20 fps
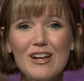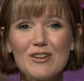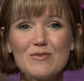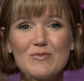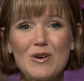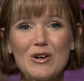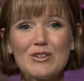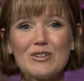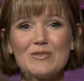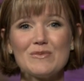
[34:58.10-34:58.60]
Hi, and
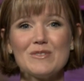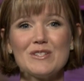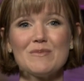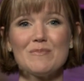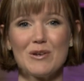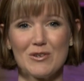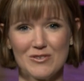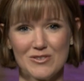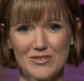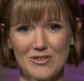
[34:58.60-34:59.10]
welcome to
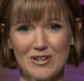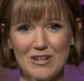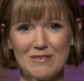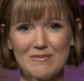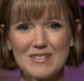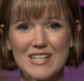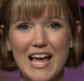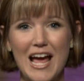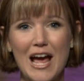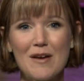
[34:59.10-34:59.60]

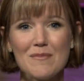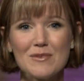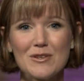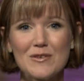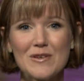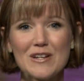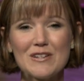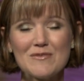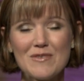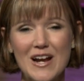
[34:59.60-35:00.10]
Postscript. I'm Lou
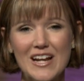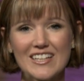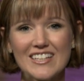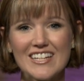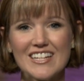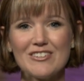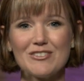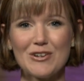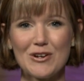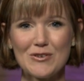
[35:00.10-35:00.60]
Ann
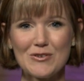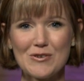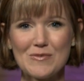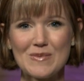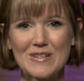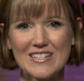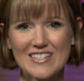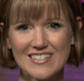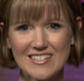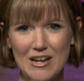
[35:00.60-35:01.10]
Riley, Grow Group
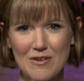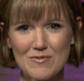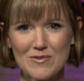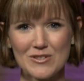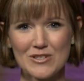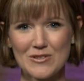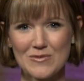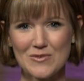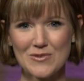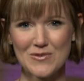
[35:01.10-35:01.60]
and
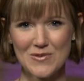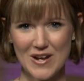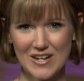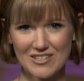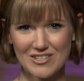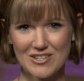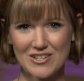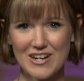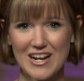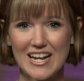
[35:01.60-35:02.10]
Discipleship
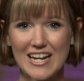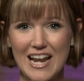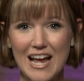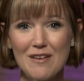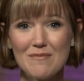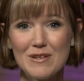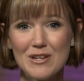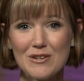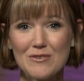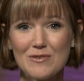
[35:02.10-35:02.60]
Director, and
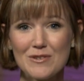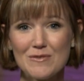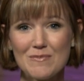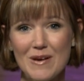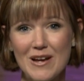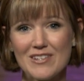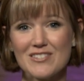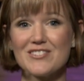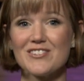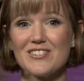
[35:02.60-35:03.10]
I'm here with
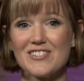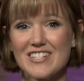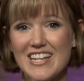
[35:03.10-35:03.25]
Pastor